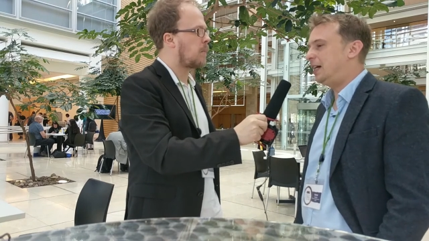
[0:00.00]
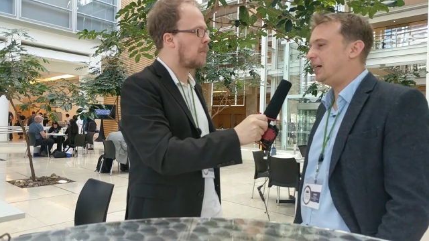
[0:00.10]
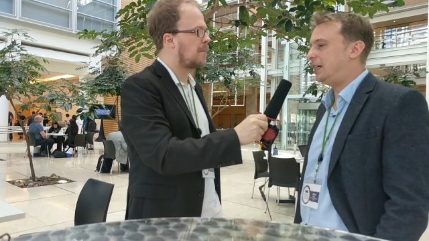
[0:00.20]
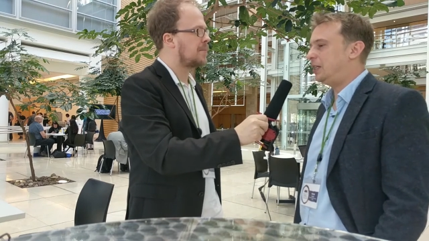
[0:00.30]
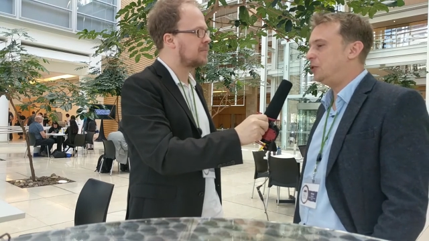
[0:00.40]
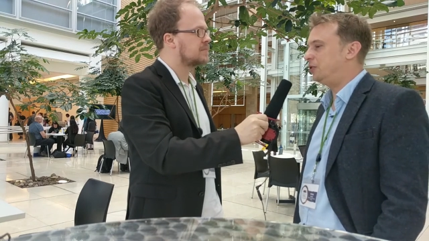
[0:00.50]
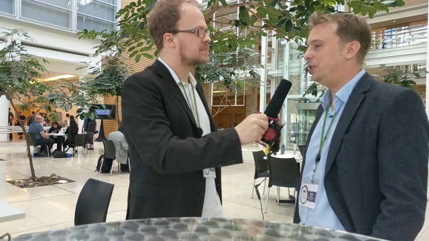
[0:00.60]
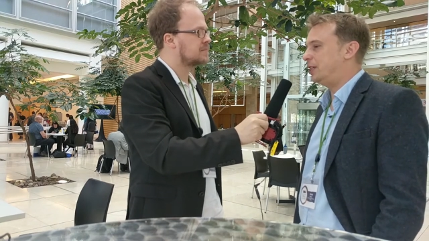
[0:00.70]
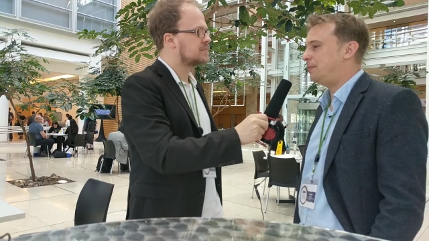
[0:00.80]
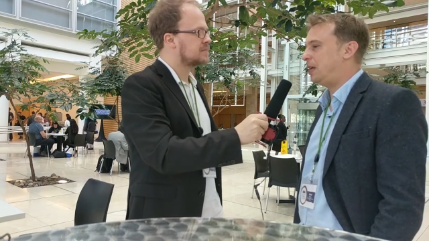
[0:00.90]
Speaker 1: Uh, not
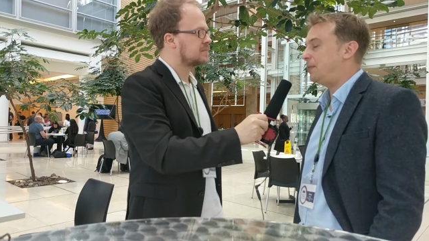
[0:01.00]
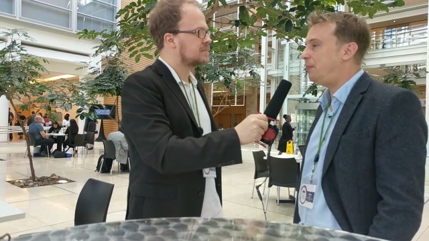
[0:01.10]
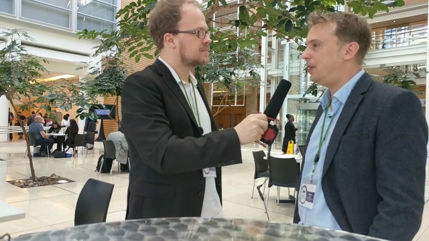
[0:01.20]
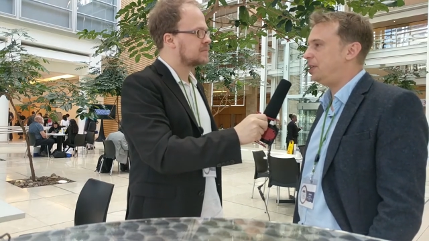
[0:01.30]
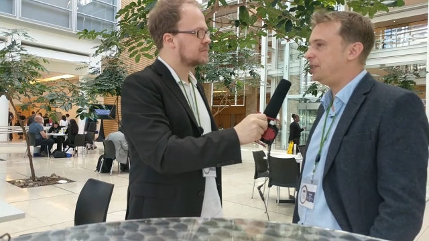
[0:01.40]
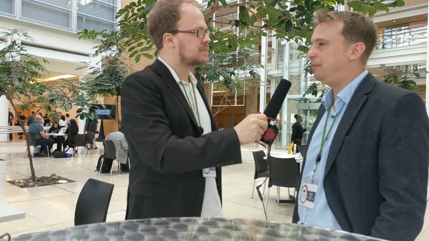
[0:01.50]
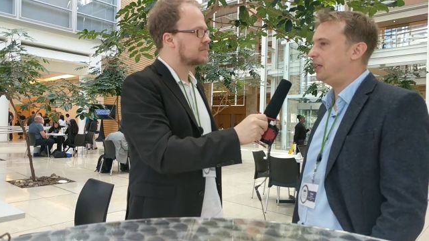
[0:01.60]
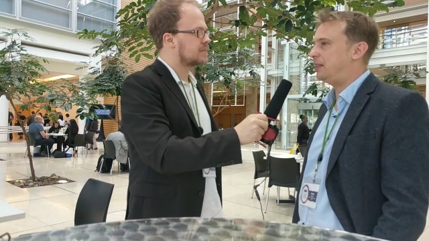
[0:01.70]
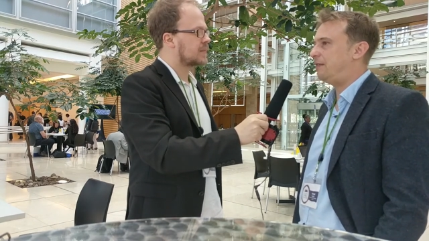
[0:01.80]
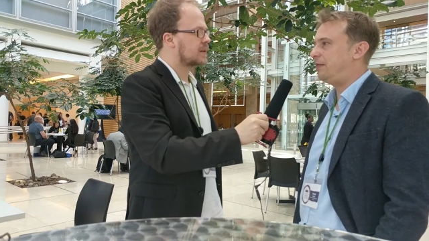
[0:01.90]
just my preparation,
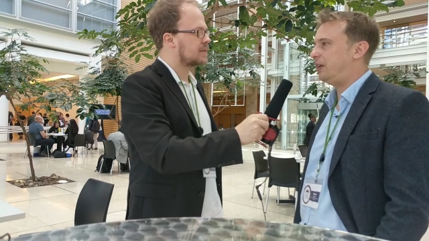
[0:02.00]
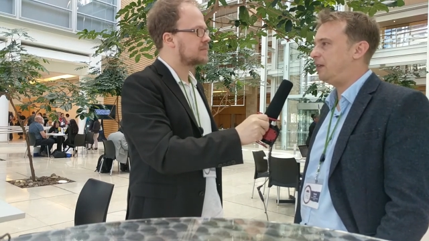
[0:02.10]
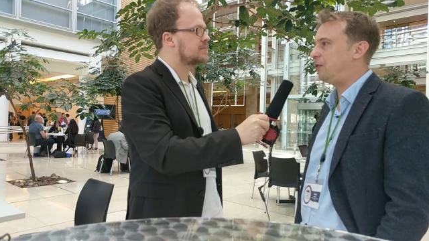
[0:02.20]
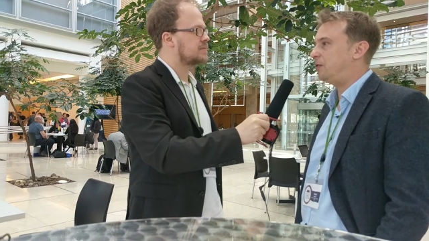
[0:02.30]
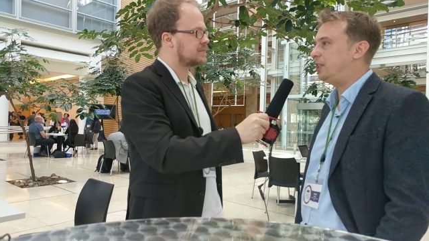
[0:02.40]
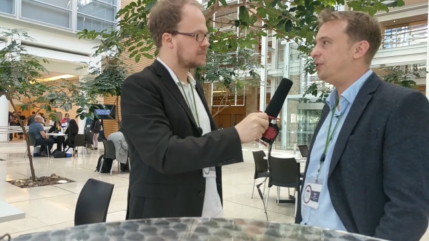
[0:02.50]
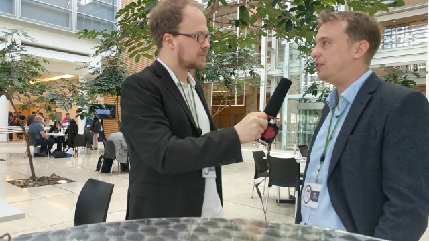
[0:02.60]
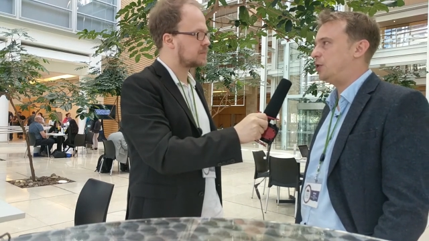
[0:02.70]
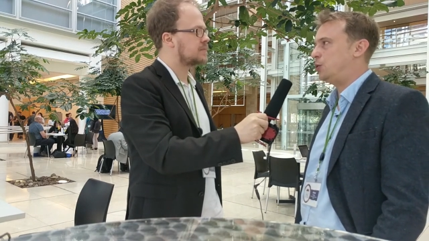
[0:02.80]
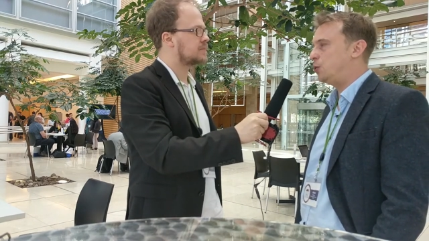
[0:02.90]
but everything for
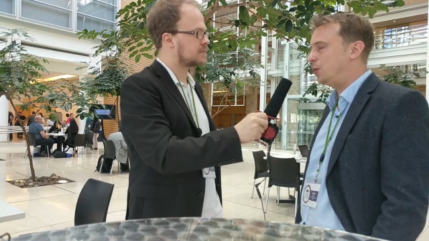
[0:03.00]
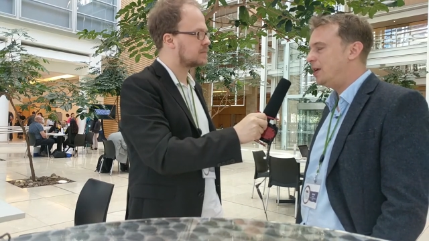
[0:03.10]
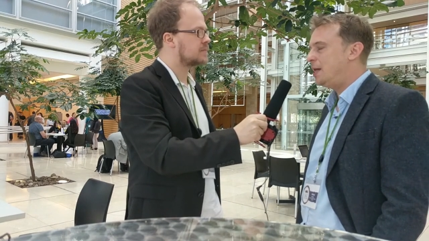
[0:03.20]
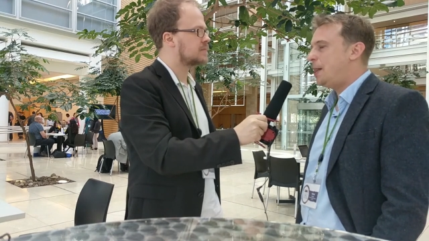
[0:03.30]
teachers too.